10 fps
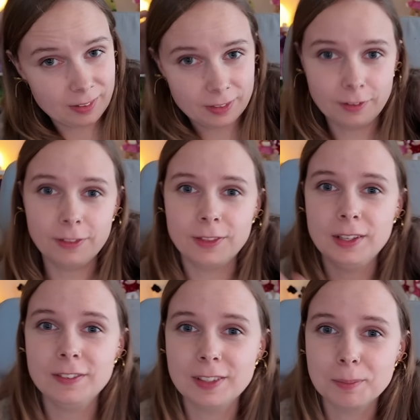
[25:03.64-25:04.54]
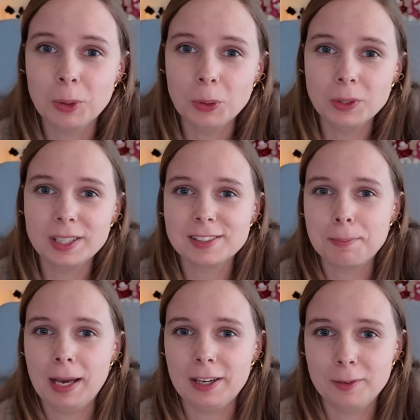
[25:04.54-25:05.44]
The Thieving Mole is a
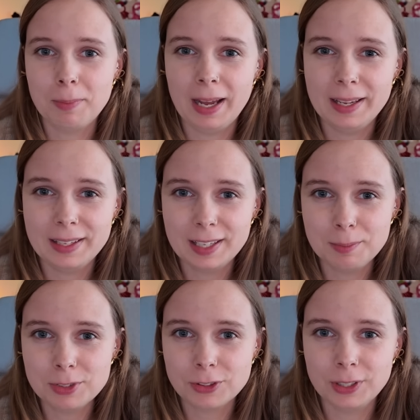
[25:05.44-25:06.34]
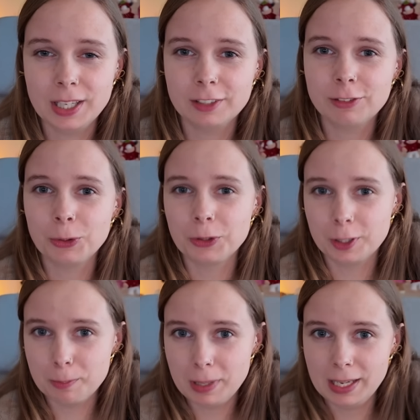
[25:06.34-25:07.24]
pattern by Kim's Creative
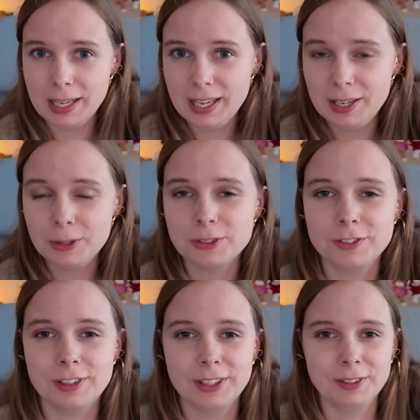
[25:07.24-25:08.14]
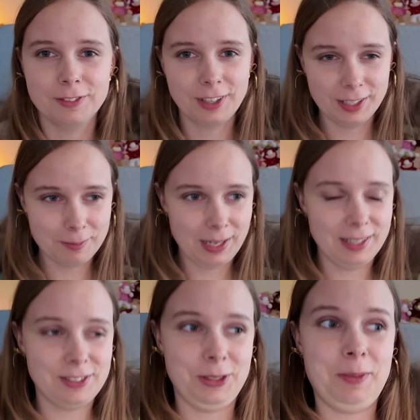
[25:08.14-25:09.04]
Corner BE, who's a very good friend of
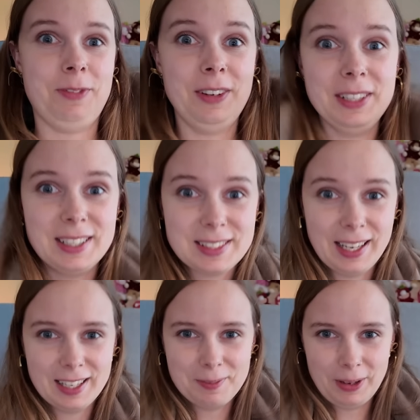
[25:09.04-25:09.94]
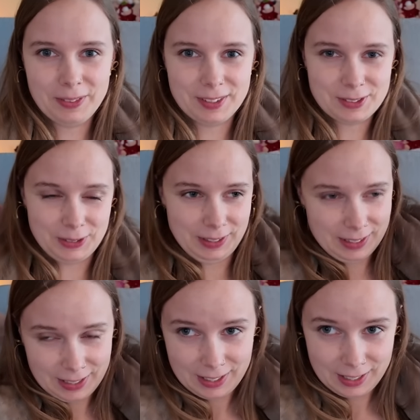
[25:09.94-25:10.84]
mine, so I'm very excited about this one.